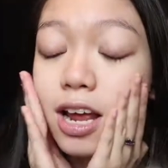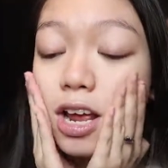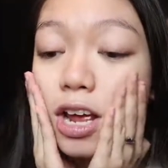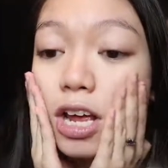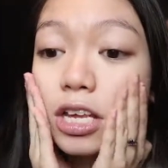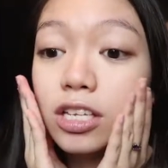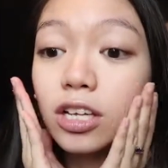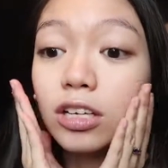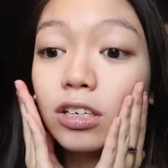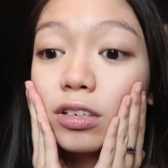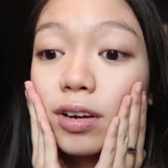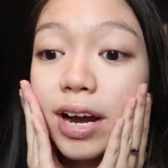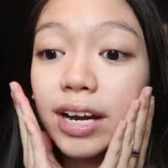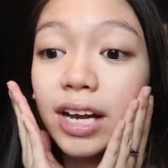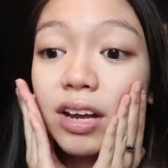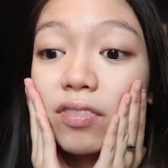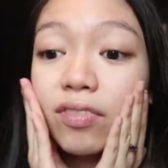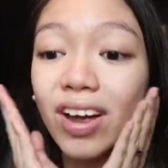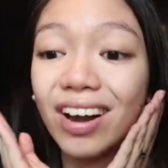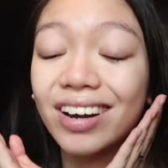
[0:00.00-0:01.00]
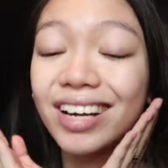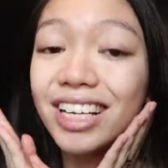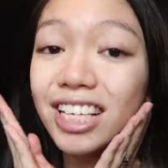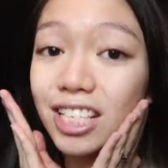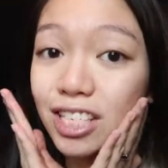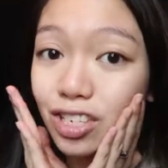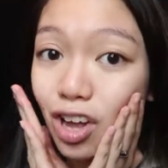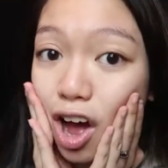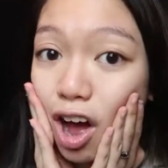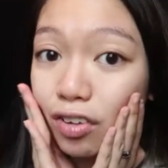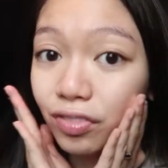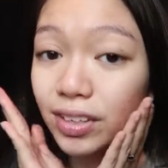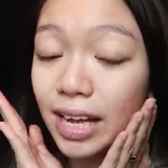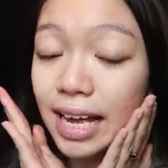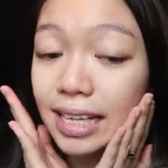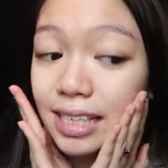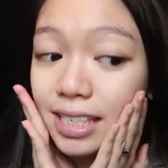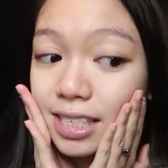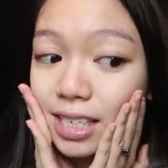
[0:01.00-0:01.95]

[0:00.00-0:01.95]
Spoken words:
is already very soft and